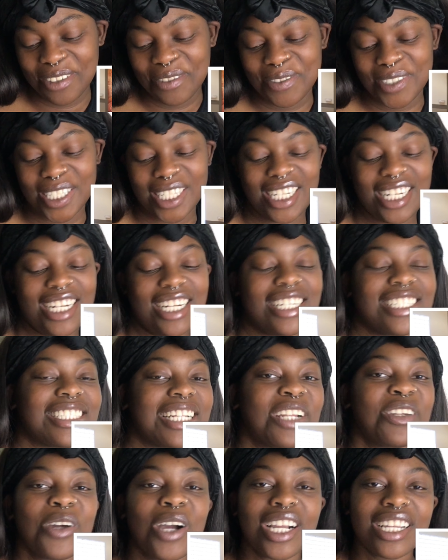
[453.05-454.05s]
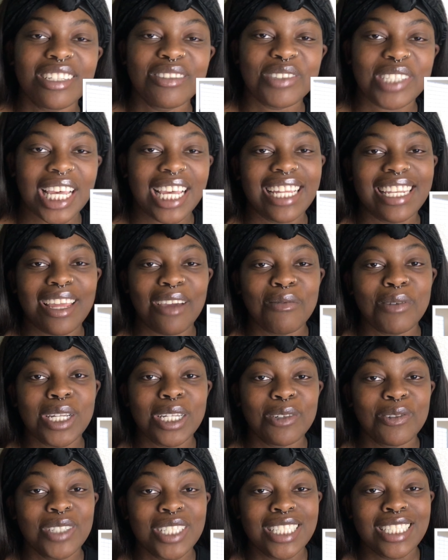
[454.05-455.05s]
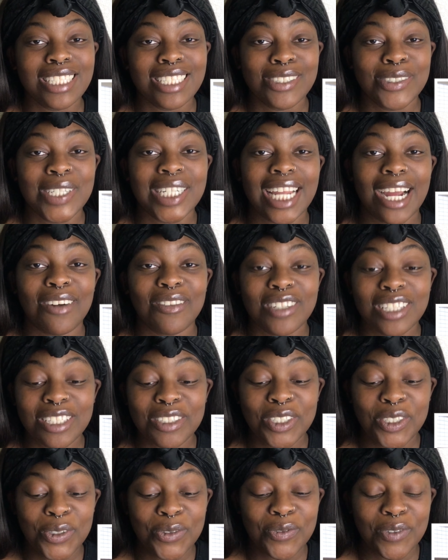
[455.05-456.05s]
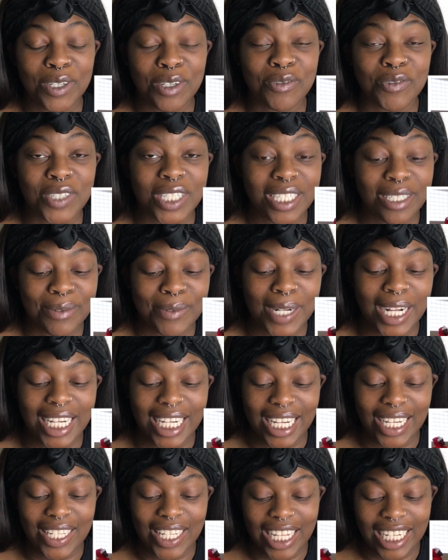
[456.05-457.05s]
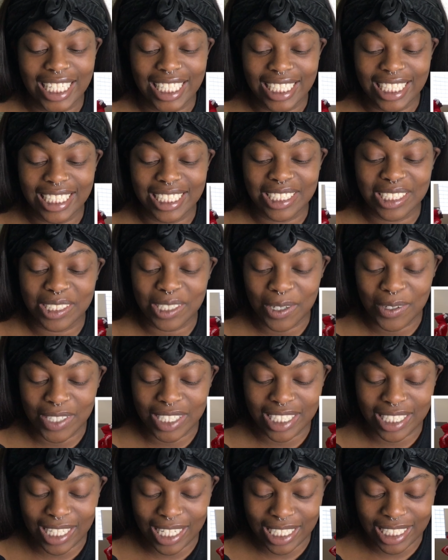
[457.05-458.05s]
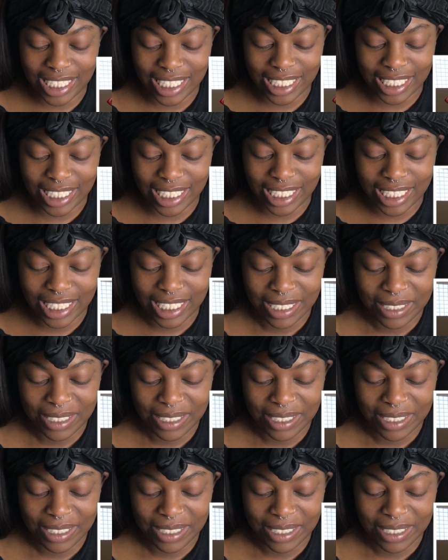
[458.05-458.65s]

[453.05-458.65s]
Oh my gosh. I know I keep saying that, but he really do, and I really do feel for him right now. Like, he looks so exhausted.